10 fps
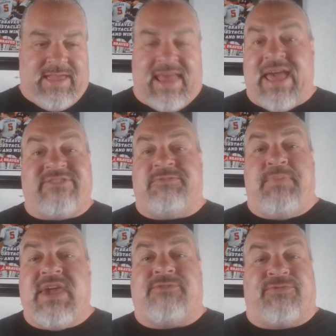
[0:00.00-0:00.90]
And I
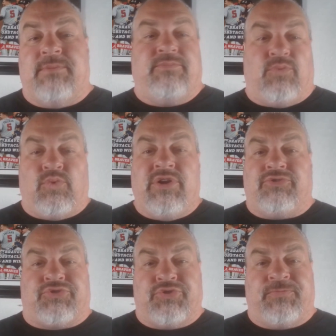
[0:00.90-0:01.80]
speak from real
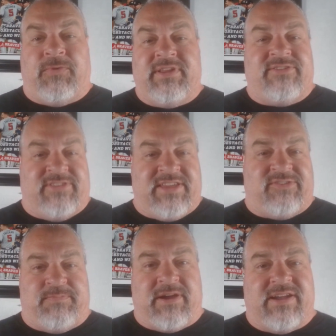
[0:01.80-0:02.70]
truthfulness and
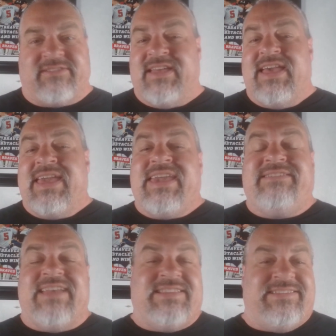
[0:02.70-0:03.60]
experience.
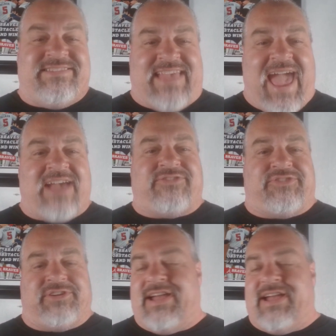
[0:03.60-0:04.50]
He's a
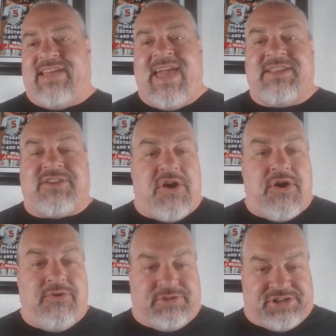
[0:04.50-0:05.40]
disaster as a head
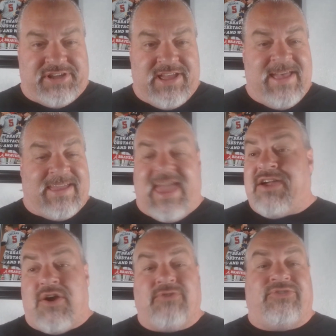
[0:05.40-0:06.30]
coach.
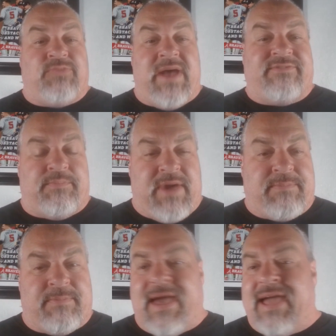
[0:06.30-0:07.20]
Can't coach his way out of a
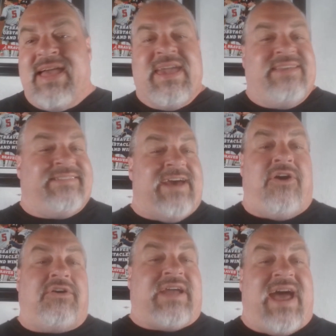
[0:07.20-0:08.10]
paper bag. He's got
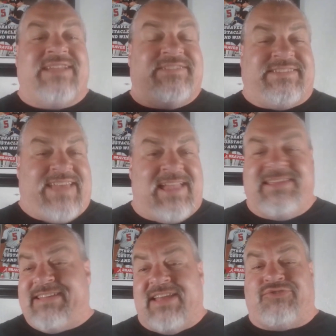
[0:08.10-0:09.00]
all kinds of talent.
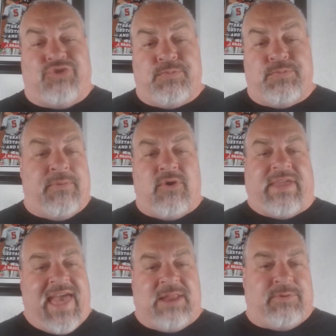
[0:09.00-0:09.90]
He's got a Super Bowl
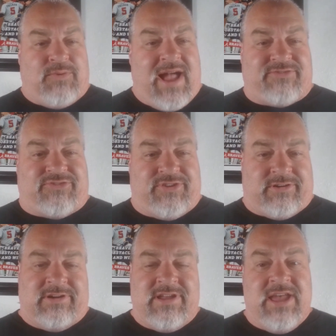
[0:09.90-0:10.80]
caliber
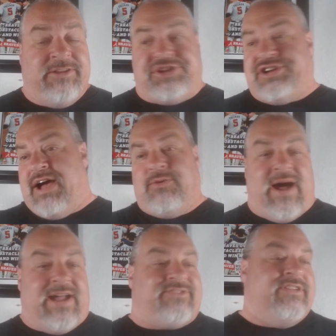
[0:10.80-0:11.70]
roster. Deshaun
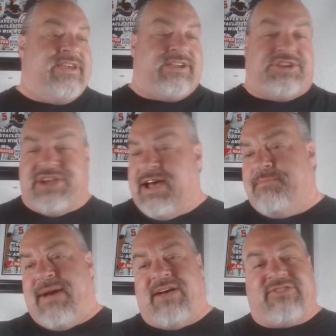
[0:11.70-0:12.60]
Watson, Nick
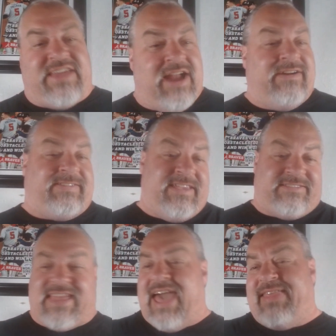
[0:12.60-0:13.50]
Chubb, Miles Garrett,
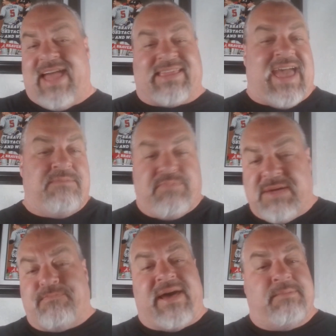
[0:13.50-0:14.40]
this guy, that guy,
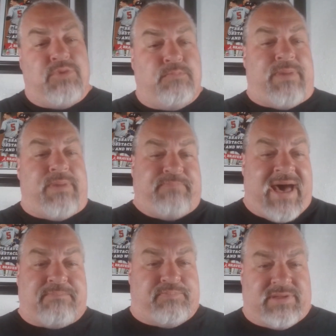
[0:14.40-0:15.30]
beep, bada, boop, bop,
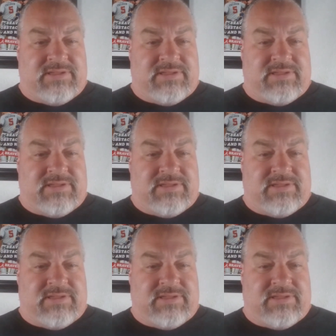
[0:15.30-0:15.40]
bop.